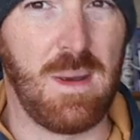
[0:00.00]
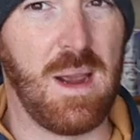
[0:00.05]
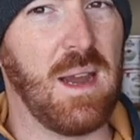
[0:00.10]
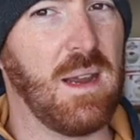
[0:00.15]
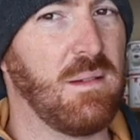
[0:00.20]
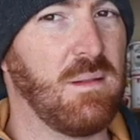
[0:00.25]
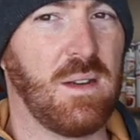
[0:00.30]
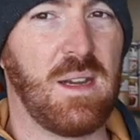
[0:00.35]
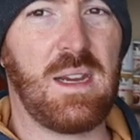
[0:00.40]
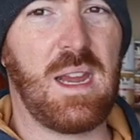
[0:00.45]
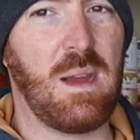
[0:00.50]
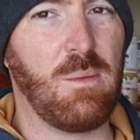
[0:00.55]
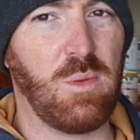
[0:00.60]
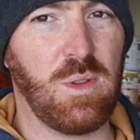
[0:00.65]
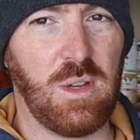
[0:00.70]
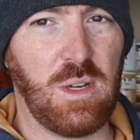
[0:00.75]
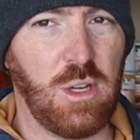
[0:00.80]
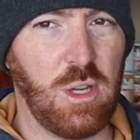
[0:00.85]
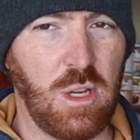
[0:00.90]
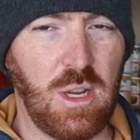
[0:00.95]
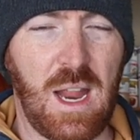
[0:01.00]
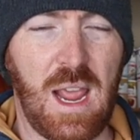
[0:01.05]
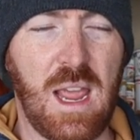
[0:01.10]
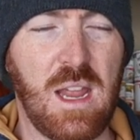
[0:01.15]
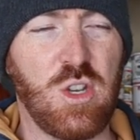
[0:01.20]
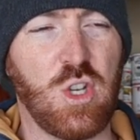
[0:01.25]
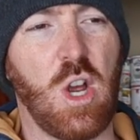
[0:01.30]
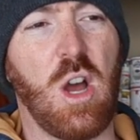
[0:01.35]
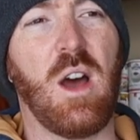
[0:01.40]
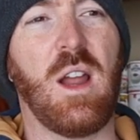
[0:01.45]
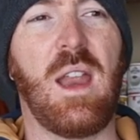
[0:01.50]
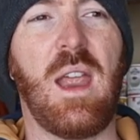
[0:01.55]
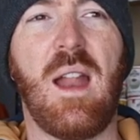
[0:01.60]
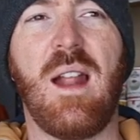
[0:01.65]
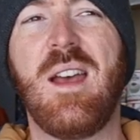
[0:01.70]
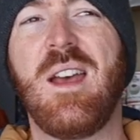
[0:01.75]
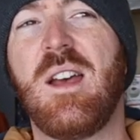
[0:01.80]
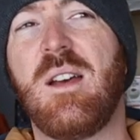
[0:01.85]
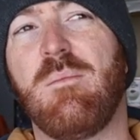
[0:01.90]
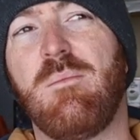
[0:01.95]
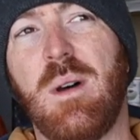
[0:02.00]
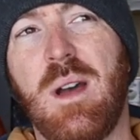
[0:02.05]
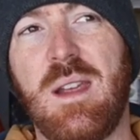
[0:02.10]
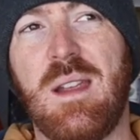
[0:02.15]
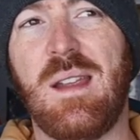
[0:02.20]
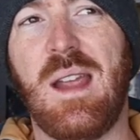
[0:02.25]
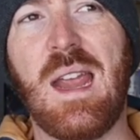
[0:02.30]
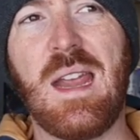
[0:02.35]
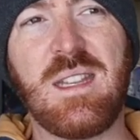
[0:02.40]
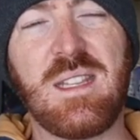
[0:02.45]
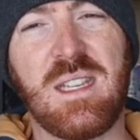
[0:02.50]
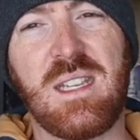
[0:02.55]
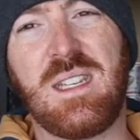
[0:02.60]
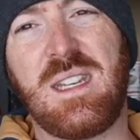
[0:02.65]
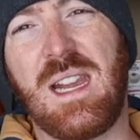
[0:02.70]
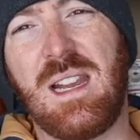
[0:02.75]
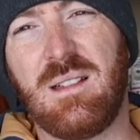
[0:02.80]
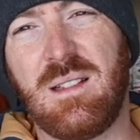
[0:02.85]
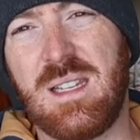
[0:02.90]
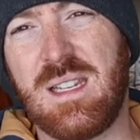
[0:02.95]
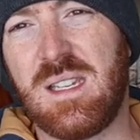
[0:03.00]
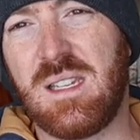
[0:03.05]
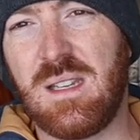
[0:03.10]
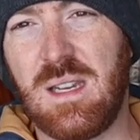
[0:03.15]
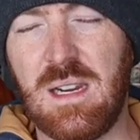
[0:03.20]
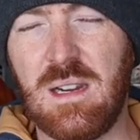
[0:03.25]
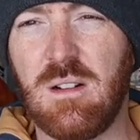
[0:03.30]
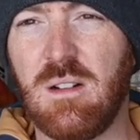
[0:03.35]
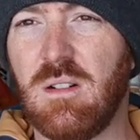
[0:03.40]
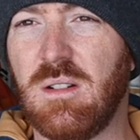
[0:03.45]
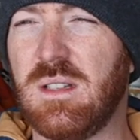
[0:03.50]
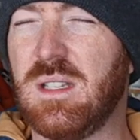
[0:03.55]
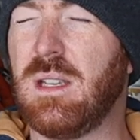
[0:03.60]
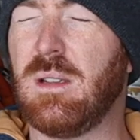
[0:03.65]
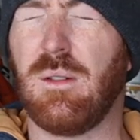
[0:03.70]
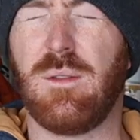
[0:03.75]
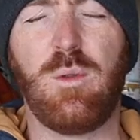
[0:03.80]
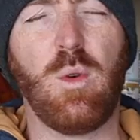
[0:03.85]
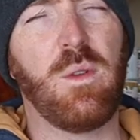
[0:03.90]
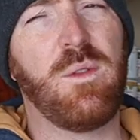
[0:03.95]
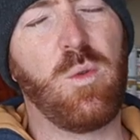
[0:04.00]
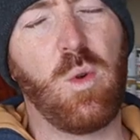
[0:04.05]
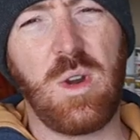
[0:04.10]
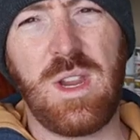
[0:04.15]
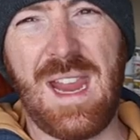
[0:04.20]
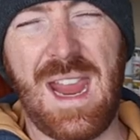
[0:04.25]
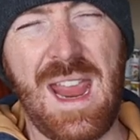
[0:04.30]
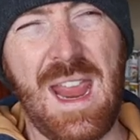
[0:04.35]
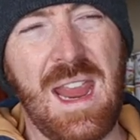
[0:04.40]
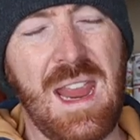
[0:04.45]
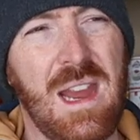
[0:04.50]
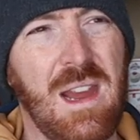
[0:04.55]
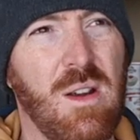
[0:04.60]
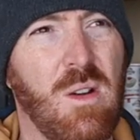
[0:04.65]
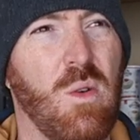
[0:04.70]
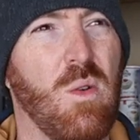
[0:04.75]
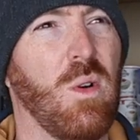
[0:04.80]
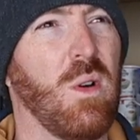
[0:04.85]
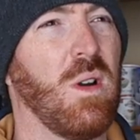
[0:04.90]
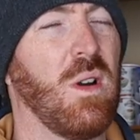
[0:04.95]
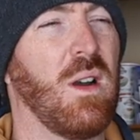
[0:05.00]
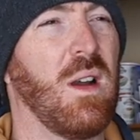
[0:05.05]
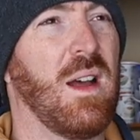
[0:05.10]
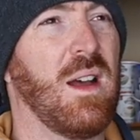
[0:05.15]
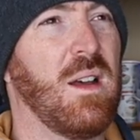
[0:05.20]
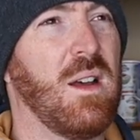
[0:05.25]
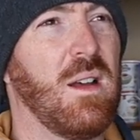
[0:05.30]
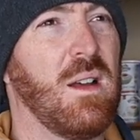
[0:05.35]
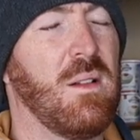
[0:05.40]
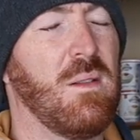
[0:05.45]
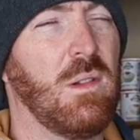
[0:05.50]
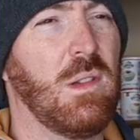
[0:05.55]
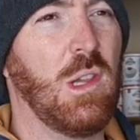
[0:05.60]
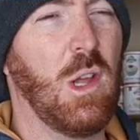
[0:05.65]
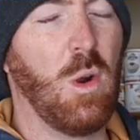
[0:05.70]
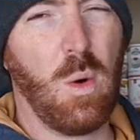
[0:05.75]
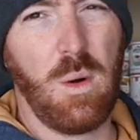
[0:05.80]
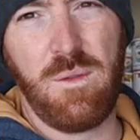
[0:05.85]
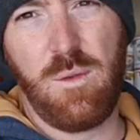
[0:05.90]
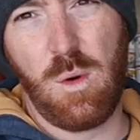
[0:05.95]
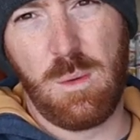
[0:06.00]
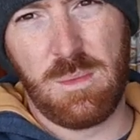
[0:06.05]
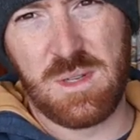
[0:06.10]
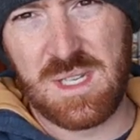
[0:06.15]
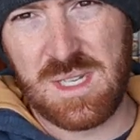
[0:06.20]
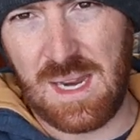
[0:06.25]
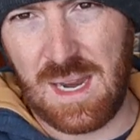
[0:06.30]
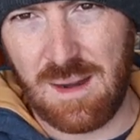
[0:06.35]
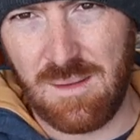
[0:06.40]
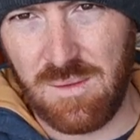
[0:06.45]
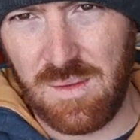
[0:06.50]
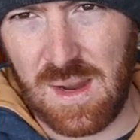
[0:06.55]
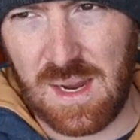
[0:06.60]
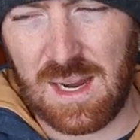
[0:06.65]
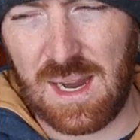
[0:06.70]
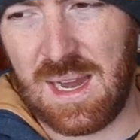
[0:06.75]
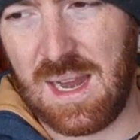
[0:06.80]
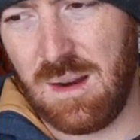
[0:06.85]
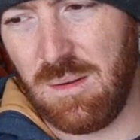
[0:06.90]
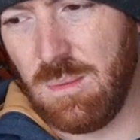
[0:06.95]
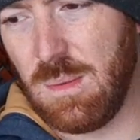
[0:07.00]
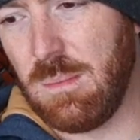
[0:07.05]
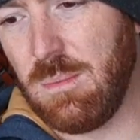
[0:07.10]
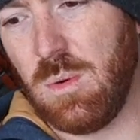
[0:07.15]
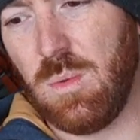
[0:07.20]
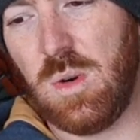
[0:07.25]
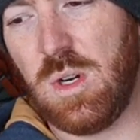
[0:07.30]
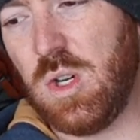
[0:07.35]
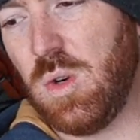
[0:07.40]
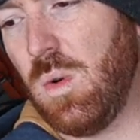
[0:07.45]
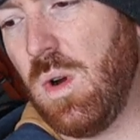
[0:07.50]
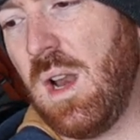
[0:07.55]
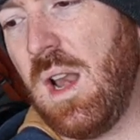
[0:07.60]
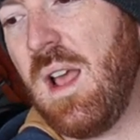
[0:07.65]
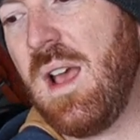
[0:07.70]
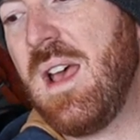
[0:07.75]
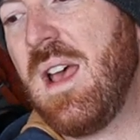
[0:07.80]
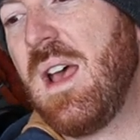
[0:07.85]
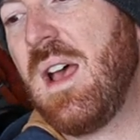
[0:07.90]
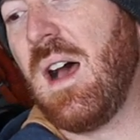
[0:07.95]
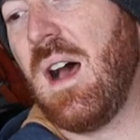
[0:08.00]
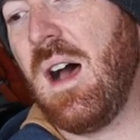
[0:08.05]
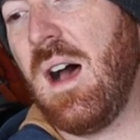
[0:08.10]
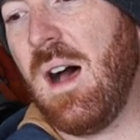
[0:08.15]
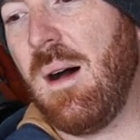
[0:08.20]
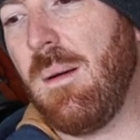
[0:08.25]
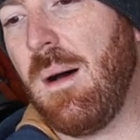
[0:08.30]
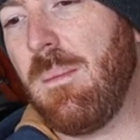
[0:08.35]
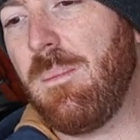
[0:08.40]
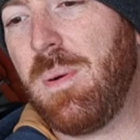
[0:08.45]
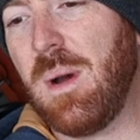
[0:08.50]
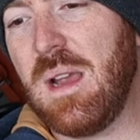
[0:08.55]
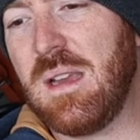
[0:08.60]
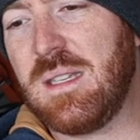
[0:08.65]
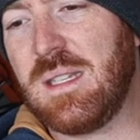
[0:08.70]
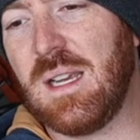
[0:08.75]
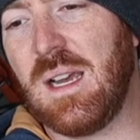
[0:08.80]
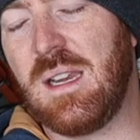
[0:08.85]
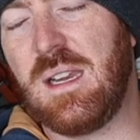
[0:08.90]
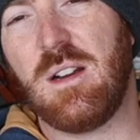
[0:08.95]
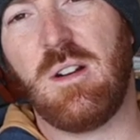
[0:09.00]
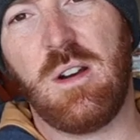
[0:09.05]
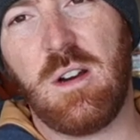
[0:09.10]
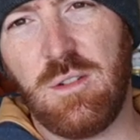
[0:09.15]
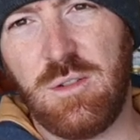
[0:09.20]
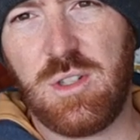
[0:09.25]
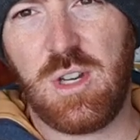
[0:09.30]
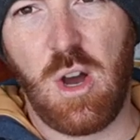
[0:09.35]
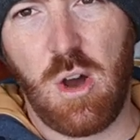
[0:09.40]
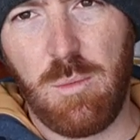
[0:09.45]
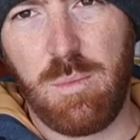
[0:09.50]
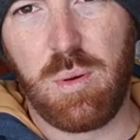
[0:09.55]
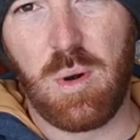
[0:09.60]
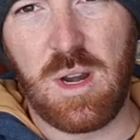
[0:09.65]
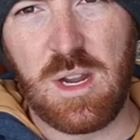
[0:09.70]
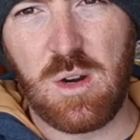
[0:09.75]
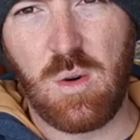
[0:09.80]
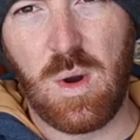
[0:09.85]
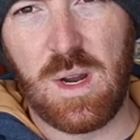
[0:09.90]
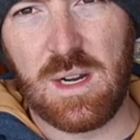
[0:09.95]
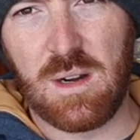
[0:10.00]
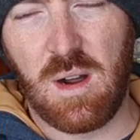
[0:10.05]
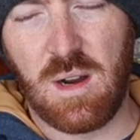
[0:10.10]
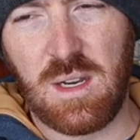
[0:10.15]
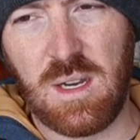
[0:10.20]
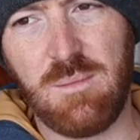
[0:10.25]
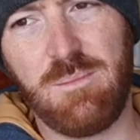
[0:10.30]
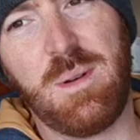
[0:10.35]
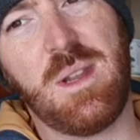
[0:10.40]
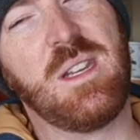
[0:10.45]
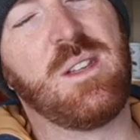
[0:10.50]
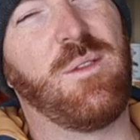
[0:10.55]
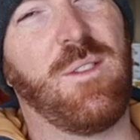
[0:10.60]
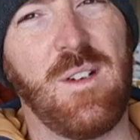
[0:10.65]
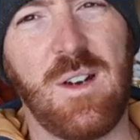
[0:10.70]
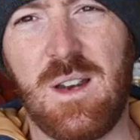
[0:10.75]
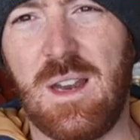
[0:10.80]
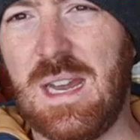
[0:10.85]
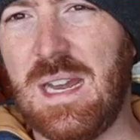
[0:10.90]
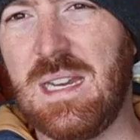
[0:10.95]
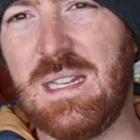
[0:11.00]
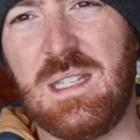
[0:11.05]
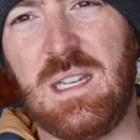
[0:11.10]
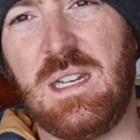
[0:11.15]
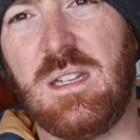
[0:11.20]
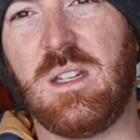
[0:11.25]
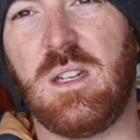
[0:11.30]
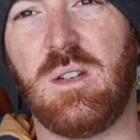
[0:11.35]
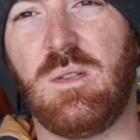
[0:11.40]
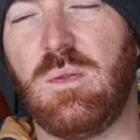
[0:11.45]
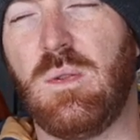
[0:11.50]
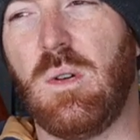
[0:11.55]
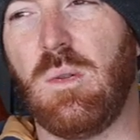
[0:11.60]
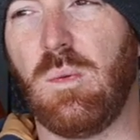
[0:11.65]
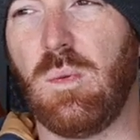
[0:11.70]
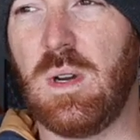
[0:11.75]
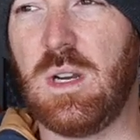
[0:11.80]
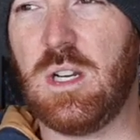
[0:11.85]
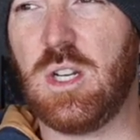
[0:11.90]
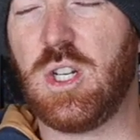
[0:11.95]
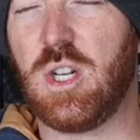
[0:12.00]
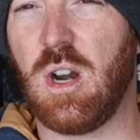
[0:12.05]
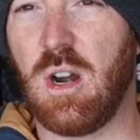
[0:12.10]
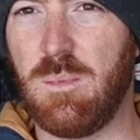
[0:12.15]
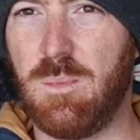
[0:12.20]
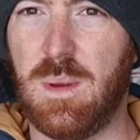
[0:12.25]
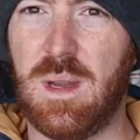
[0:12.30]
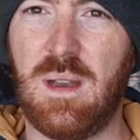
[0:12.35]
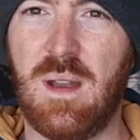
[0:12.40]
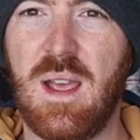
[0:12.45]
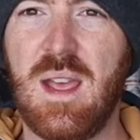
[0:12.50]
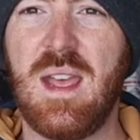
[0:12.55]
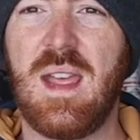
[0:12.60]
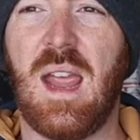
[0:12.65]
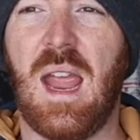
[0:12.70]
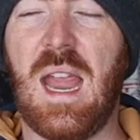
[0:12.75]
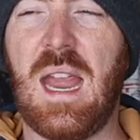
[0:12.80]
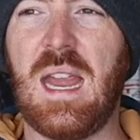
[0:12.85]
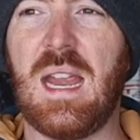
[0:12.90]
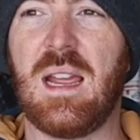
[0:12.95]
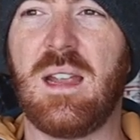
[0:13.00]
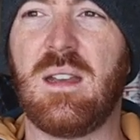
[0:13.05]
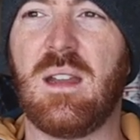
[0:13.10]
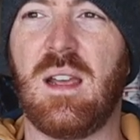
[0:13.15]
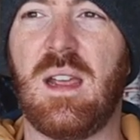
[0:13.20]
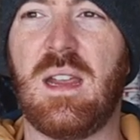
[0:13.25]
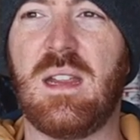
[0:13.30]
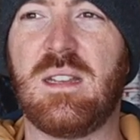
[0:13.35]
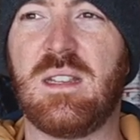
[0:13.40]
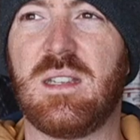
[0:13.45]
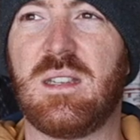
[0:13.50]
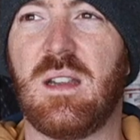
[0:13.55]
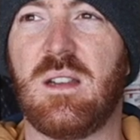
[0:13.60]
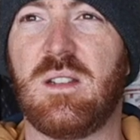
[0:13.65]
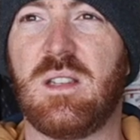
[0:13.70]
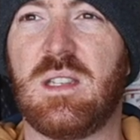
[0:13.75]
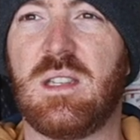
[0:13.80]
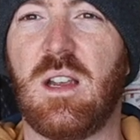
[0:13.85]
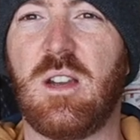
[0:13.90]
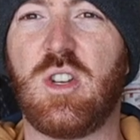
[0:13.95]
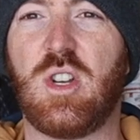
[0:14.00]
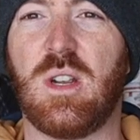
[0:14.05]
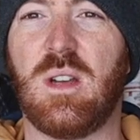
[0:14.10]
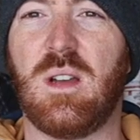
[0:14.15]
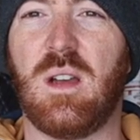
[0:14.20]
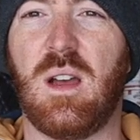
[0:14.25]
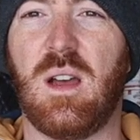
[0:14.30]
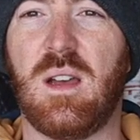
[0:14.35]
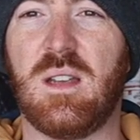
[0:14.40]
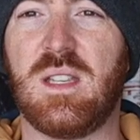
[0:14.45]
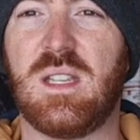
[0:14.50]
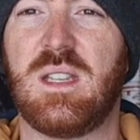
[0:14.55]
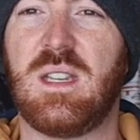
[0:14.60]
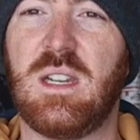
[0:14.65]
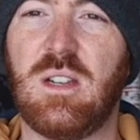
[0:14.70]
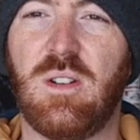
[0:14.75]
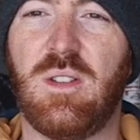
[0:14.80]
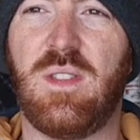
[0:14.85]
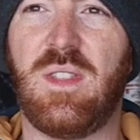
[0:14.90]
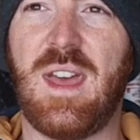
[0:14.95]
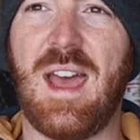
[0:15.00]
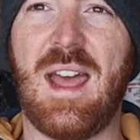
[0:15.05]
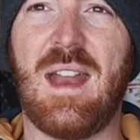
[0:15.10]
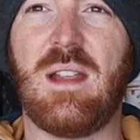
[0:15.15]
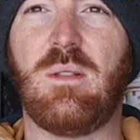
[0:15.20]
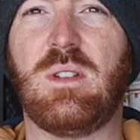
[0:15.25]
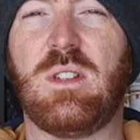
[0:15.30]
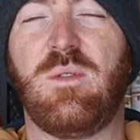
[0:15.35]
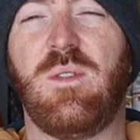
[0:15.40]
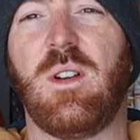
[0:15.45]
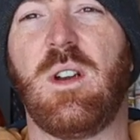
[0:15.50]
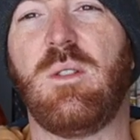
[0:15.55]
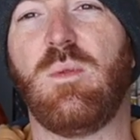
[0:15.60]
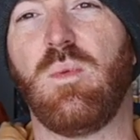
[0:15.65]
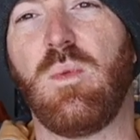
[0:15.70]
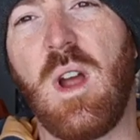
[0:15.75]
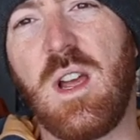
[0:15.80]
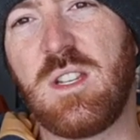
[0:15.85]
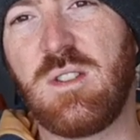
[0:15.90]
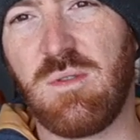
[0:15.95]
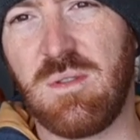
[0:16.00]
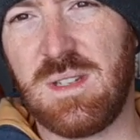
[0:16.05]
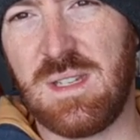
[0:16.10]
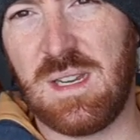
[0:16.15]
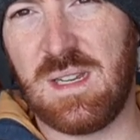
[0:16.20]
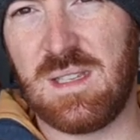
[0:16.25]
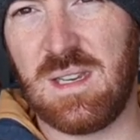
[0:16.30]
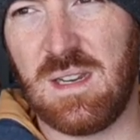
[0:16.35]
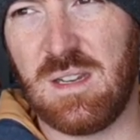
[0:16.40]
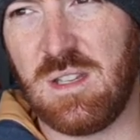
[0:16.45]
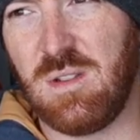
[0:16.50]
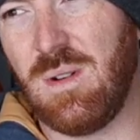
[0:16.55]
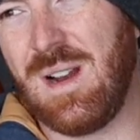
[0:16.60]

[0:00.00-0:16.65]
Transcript: Mine came with a good edge on it, but it's a stainless steel. It's either four forty A or a lower form of Sandvik. I can't remember which one, um, but uh, you know, it'll dull pretty quick on you, but it's very easy to resharpen, and it's such a, a steel that it was very rust resistant.